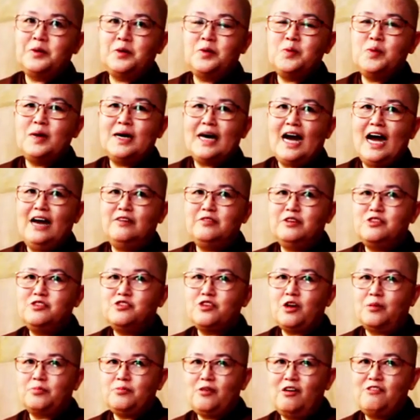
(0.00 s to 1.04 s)
work, I would
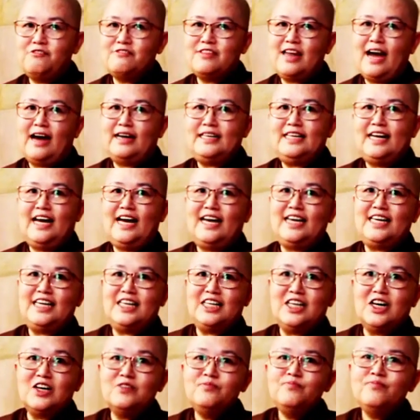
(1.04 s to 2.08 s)
drop off Dana, you
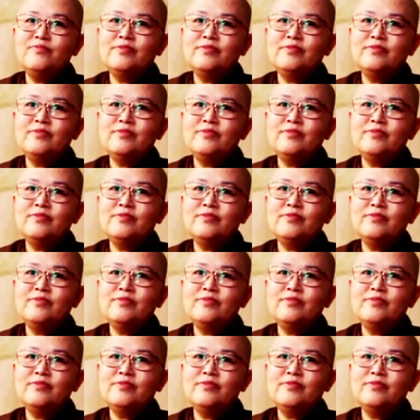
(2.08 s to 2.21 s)
know.